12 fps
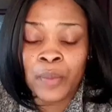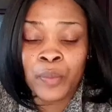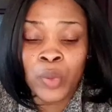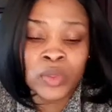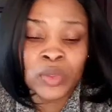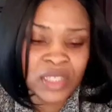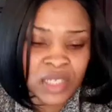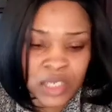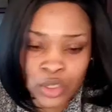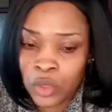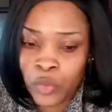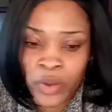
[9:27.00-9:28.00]
Bolton
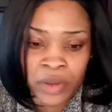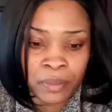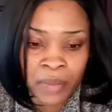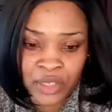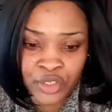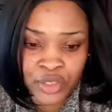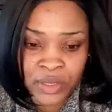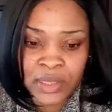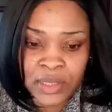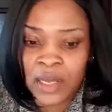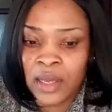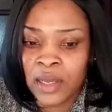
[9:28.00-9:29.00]
is somewhere in
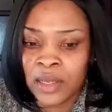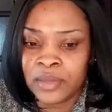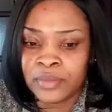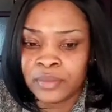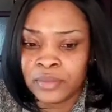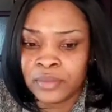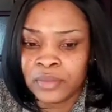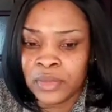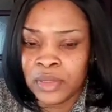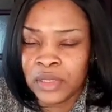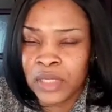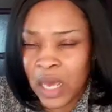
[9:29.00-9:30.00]
Manchester.
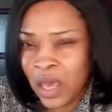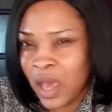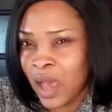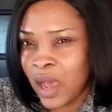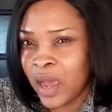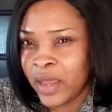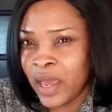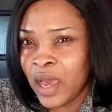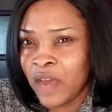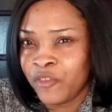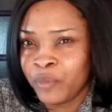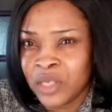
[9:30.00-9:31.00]
And yeah, I
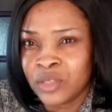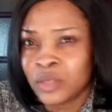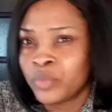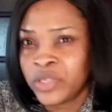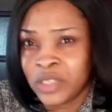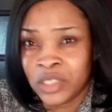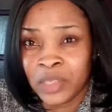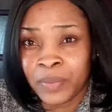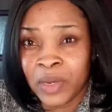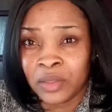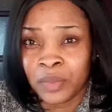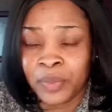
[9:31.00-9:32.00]
have made some research
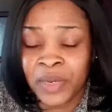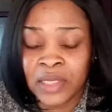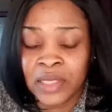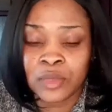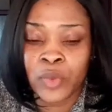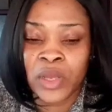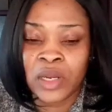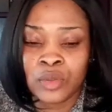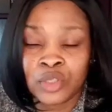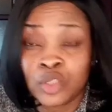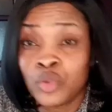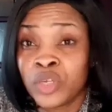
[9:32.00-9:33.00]
about the place when I
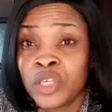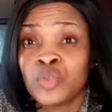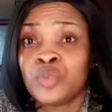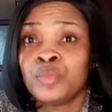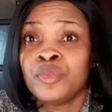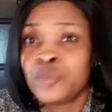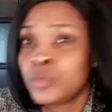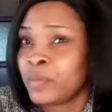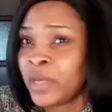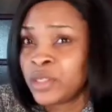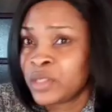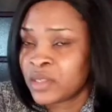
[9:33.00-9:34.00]
was looking to move to
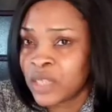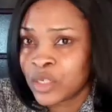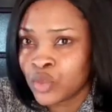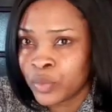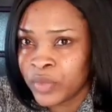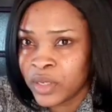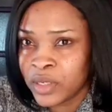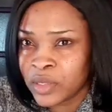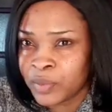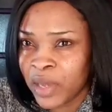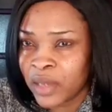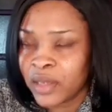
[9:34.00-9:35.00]
Manchester some
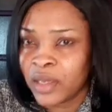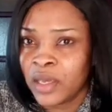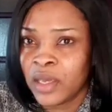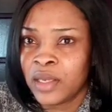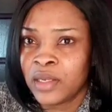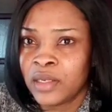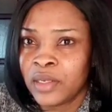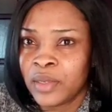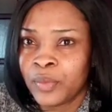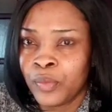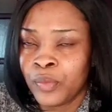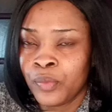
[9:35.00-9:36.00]
years back. And
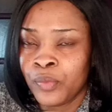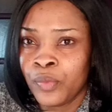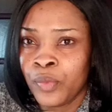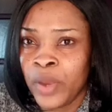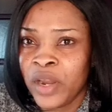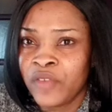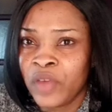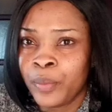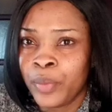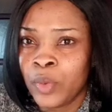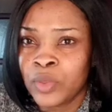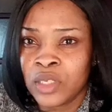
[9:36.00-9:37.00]
whenever
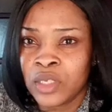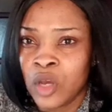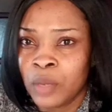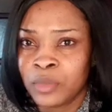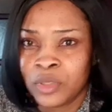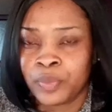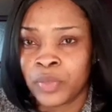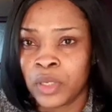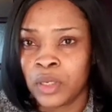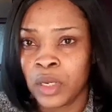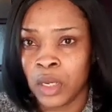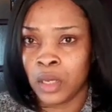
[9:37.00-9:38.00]
Bolton comes up
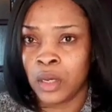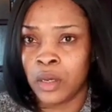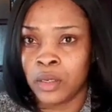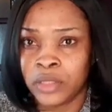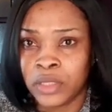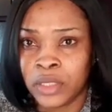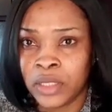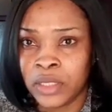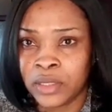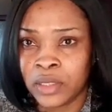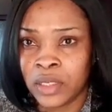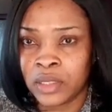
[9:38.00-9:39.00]
on the
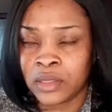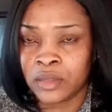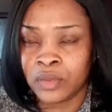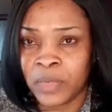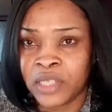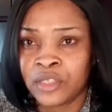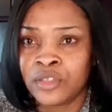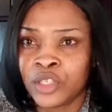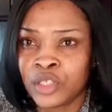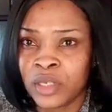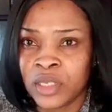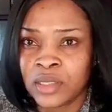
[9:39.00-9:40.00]
internet, on my
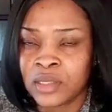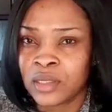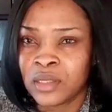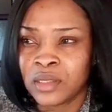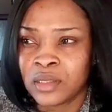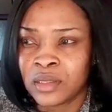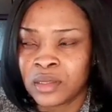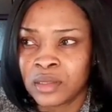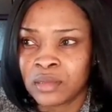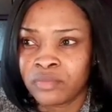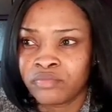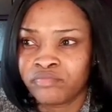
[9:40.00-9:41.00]
search list, it's